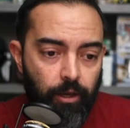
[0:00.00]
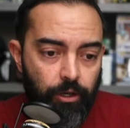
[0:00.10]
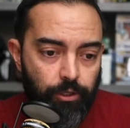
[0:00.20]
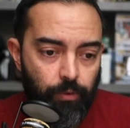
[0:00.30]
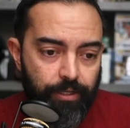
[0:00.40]

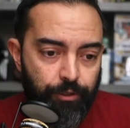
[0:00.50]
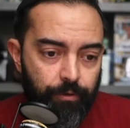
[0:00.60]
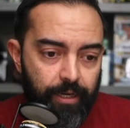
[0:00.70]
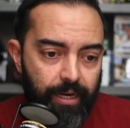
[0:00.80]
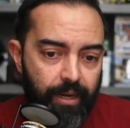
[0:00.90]
So let's
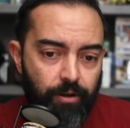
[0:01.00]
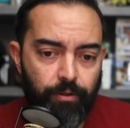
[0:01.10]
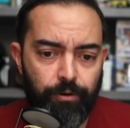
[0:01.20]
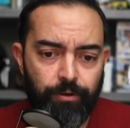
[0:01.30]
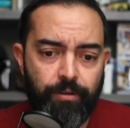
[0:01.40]
create
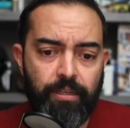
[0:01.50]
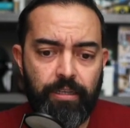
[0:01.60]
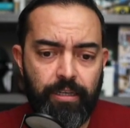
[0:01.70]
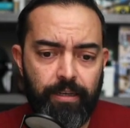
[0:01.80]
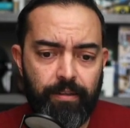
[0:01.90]
another
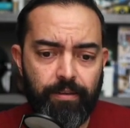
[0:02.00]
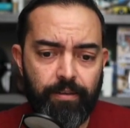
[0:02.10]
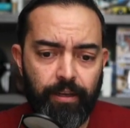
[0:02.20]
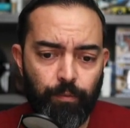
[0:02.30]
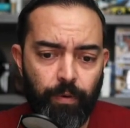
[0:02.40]
scene. This is
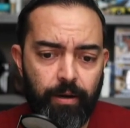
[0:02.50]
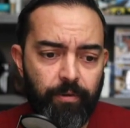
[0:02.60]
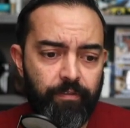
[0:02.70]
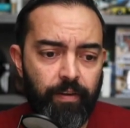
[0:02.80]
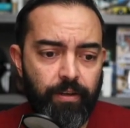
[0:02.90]
like right in
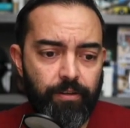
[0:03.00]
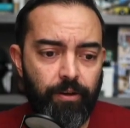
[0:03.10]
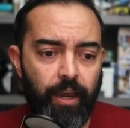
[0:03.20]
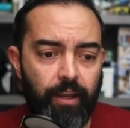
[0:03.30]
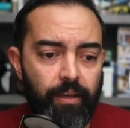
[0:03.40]
my face,
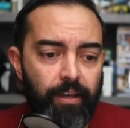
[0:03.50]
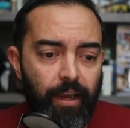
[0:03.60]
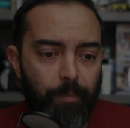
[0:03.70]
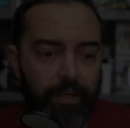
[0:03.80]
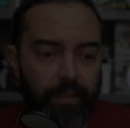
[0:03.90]
okay.
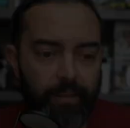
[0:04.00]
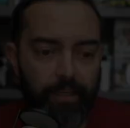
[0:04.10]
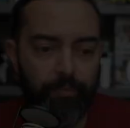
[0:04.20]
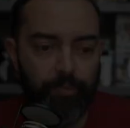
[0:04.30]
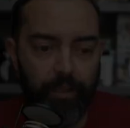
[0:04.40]
I'm gonna hit
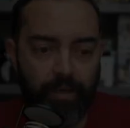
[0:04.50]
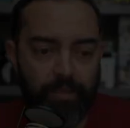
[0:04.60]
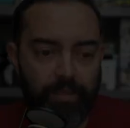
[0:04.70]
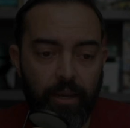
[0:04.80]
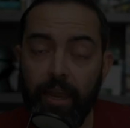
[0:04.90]
the
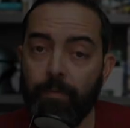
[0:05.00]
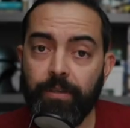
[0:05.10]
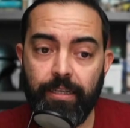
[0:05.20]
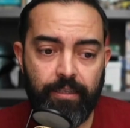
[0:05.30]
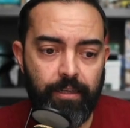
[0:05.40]
plus
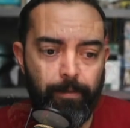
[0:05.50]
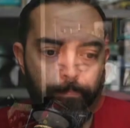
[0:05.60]
empty scene,